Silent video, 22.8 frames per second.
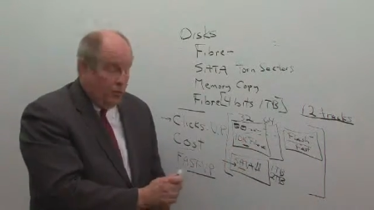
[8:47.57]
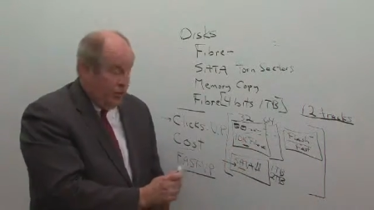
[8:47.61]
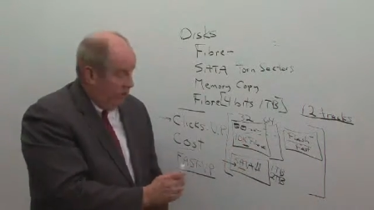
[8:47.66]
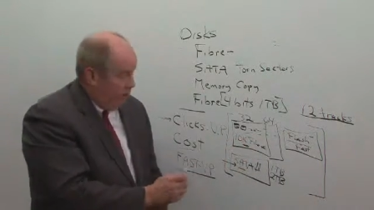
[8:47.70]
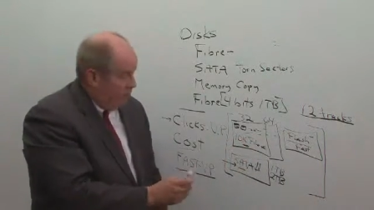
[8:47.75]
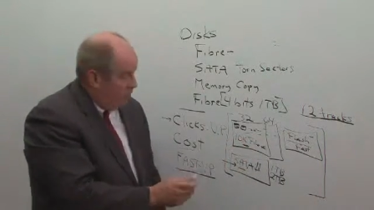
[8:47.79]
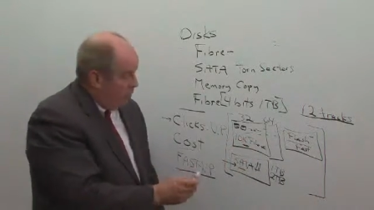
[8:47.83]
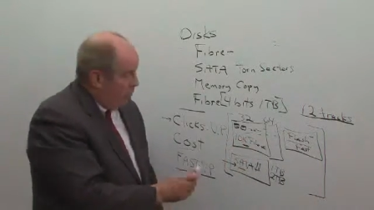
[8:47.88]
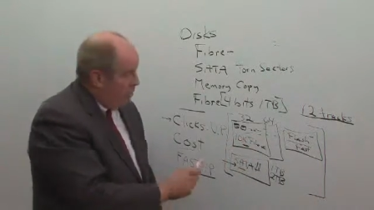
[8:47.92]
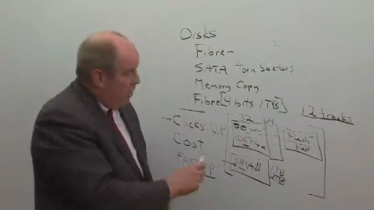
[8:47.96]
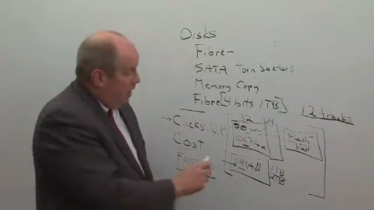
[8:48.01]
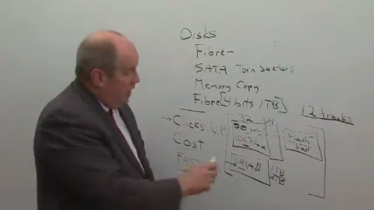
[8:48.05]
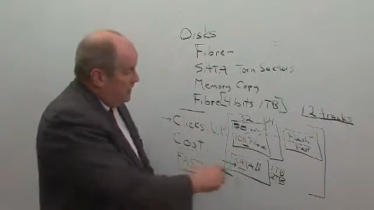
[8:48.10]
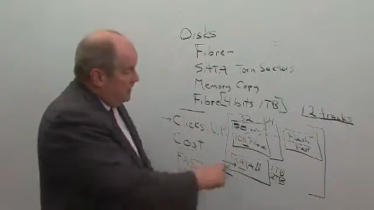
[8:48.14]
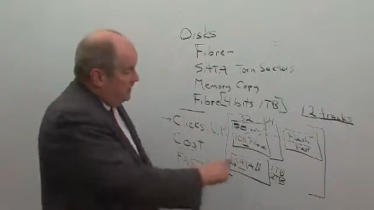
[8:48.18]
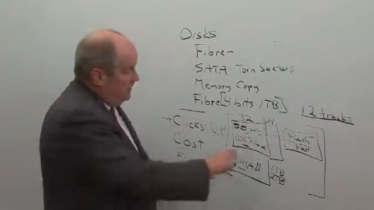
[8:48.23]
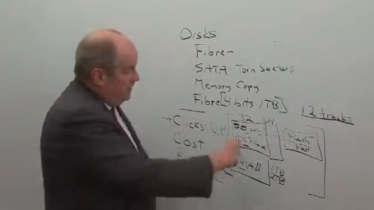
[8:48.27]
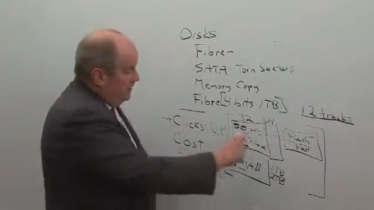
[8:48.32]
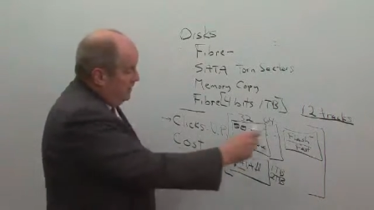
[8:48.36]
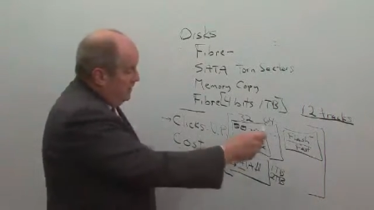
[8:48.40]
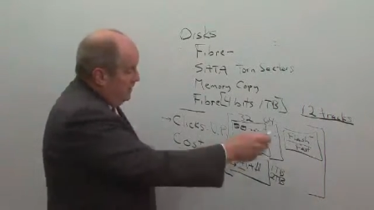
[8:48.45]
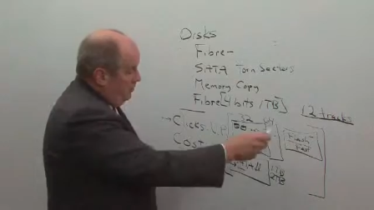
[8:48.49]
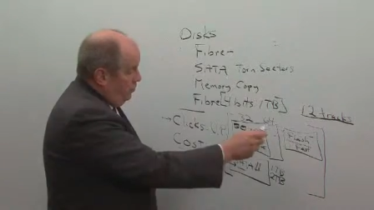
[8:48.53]
one of the more cost
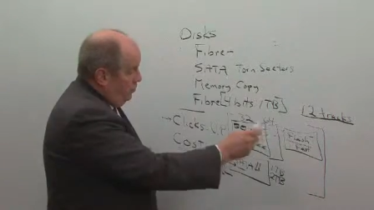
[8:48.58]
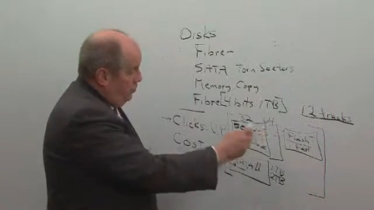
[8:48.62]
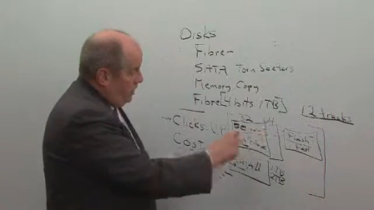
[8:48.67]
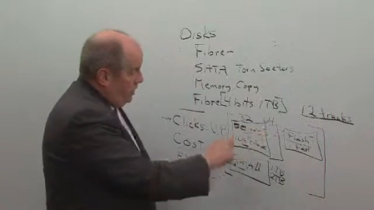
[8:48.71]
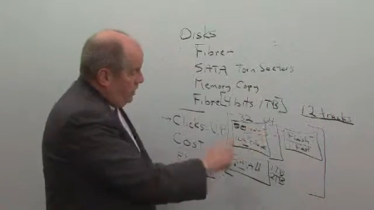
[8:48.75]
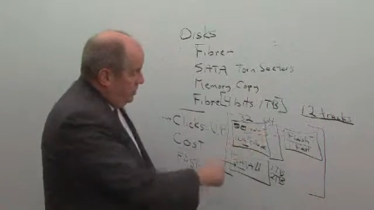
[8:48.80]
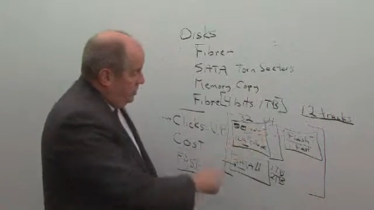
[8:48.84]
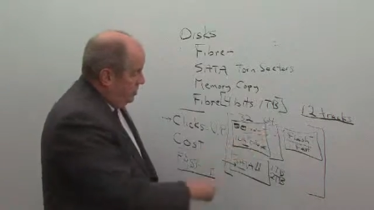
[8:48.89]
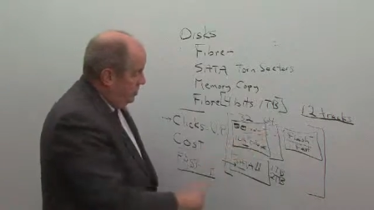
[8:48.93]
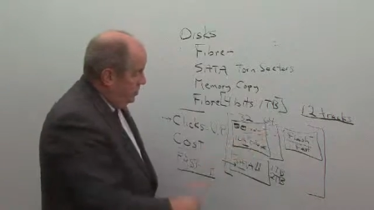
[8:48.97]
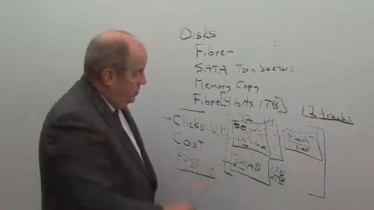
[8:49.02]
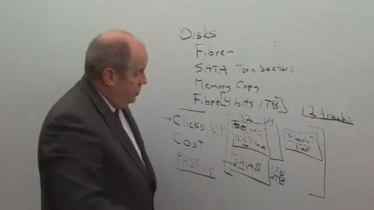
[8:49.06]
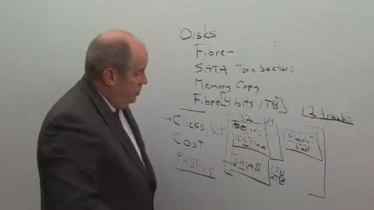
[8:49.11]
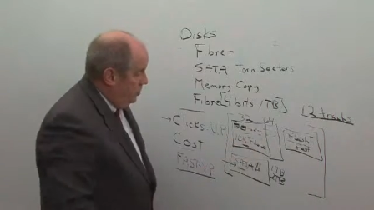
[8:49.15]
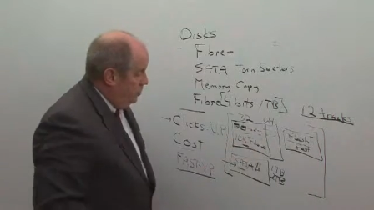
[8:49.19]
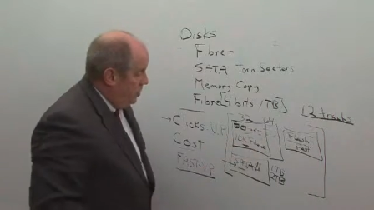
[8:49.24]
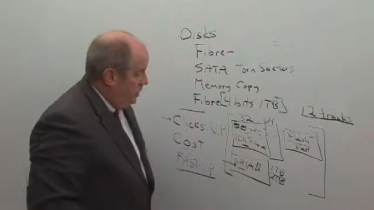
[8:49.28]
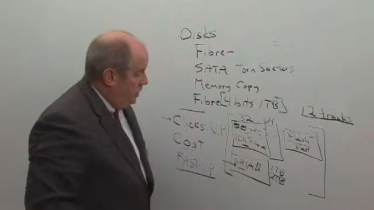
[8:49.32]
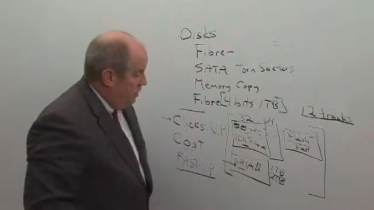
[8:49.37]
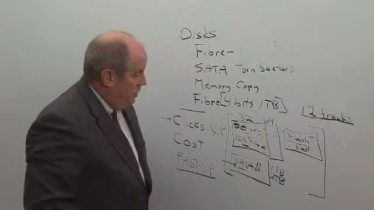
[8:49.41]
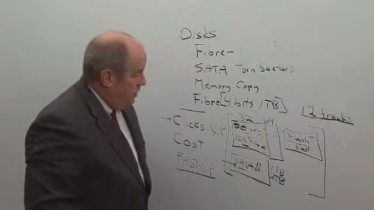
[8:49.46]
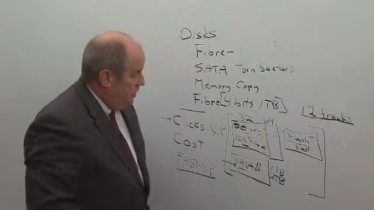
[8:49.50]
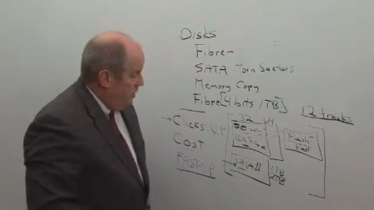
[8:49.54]
effective ways
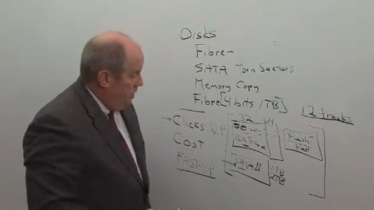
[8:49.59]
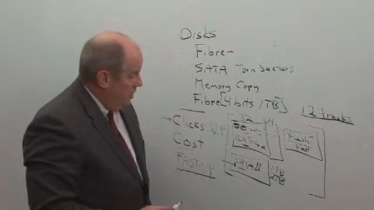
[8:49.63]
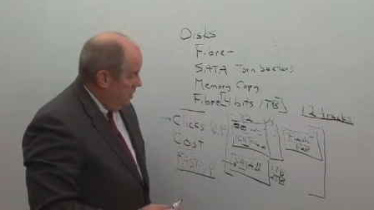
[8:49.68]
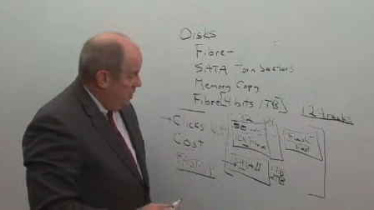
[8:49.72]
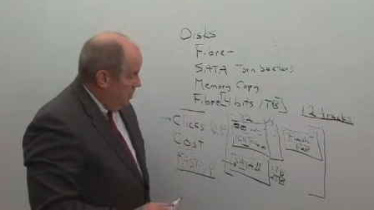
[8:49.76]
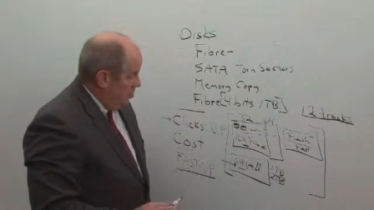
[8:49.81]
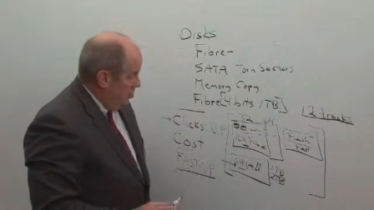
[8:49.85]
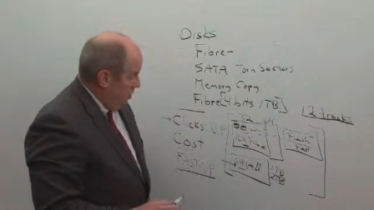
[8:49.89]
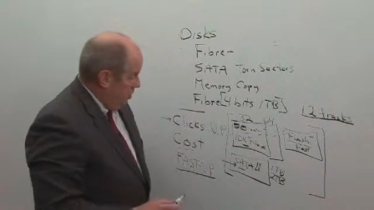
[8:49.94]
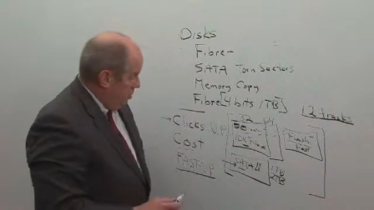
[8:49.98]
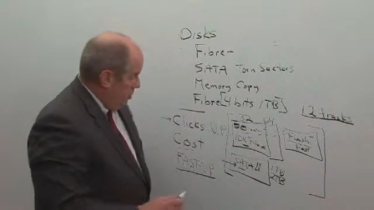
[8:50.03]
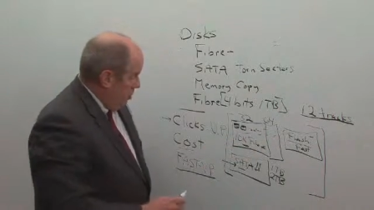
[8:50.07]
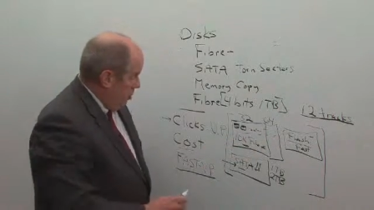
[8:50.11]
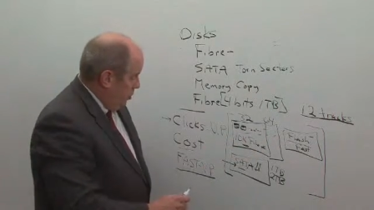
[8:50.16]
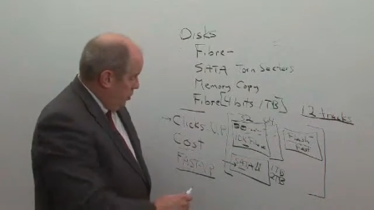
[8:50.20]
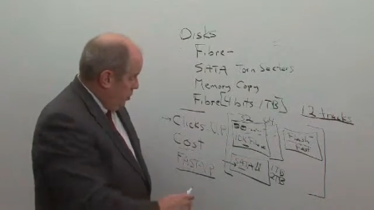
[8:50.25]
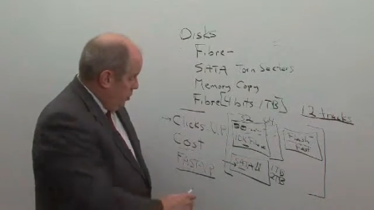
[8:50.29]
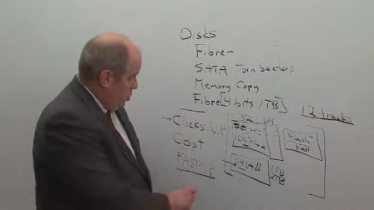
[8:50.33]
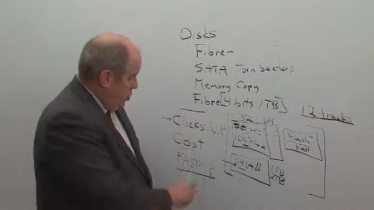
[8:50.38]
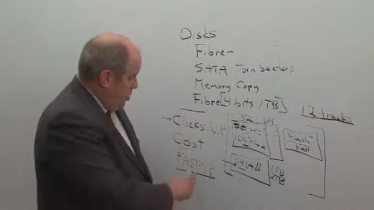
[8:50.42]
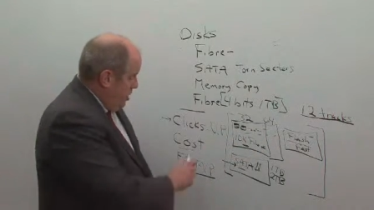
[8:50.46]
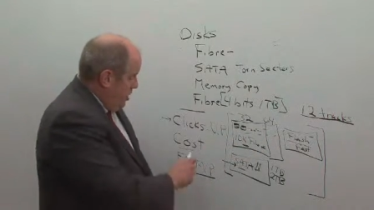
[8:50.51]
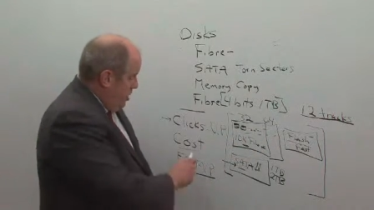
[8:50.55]
to uh, run
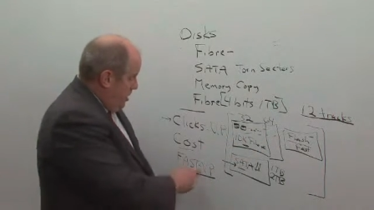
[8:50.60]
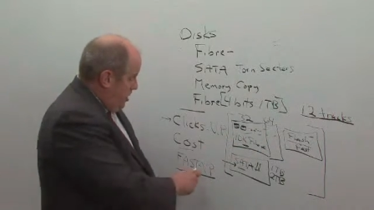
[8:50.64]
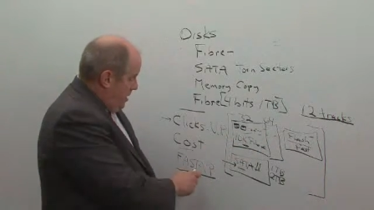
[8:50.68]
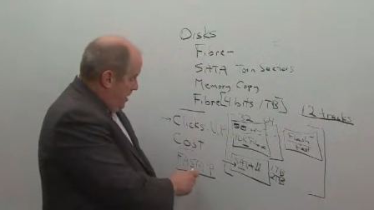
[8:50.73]
storage.